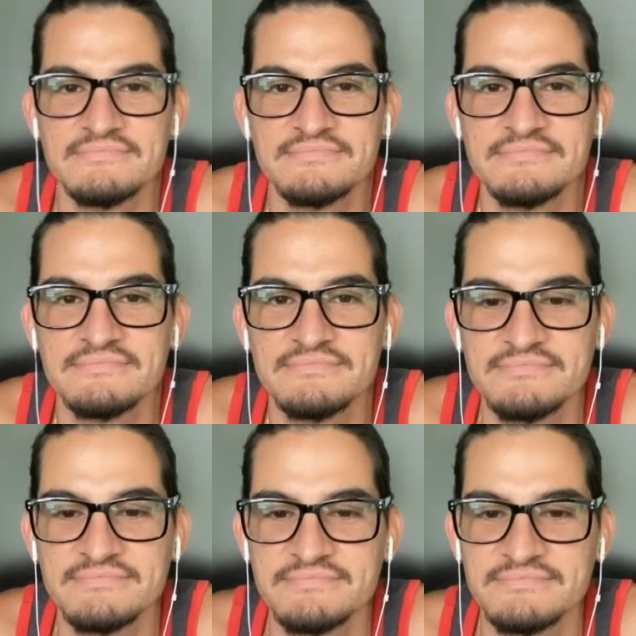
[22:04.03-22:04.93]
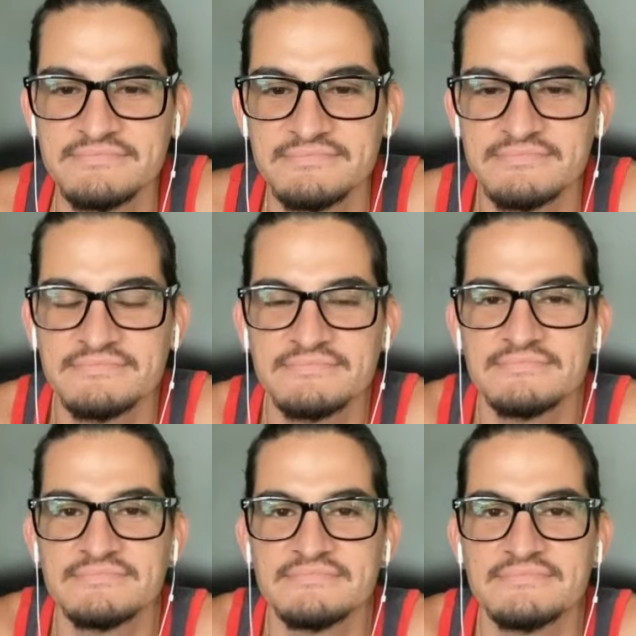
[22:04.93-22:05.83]

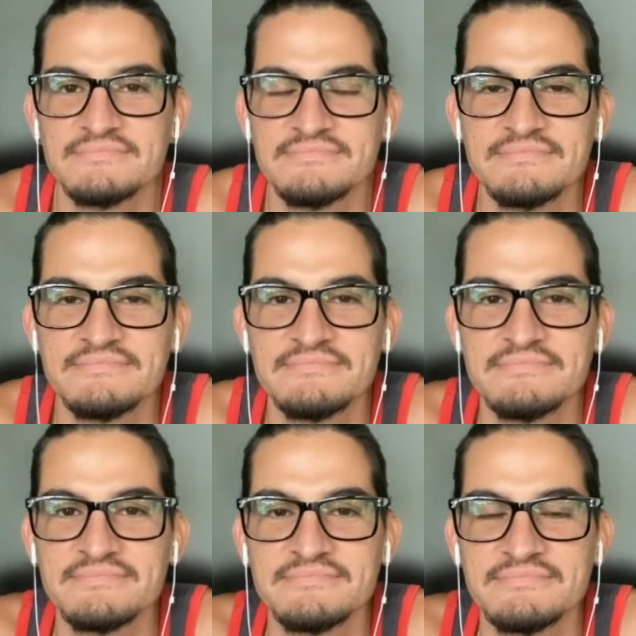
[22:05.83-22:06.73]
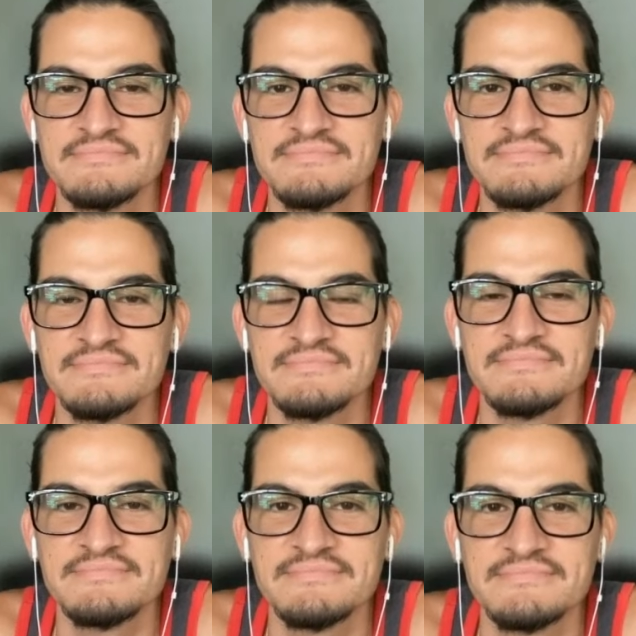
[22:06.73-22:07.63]

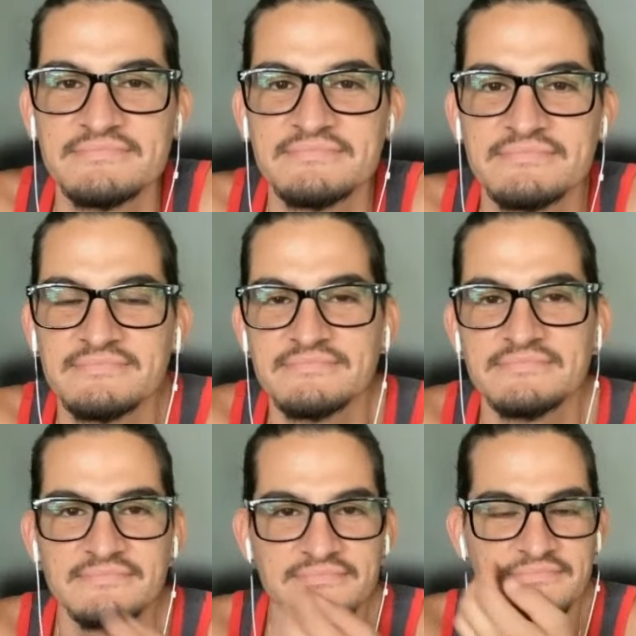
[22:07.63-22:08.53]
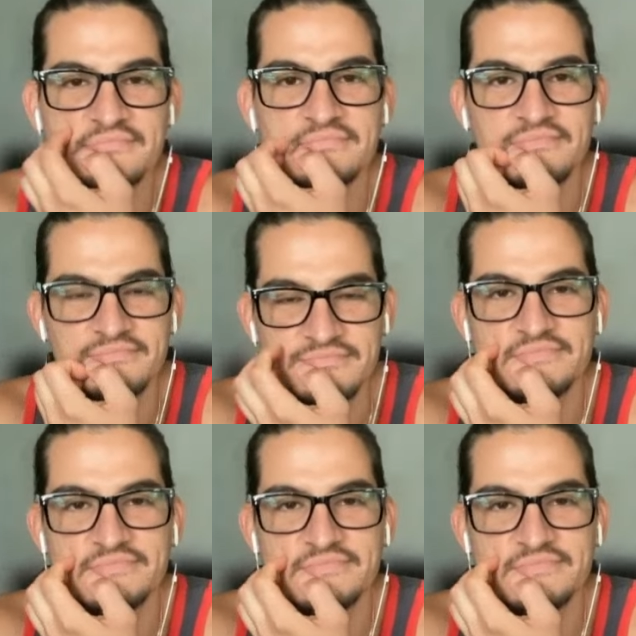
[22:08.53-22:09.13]
[no speech]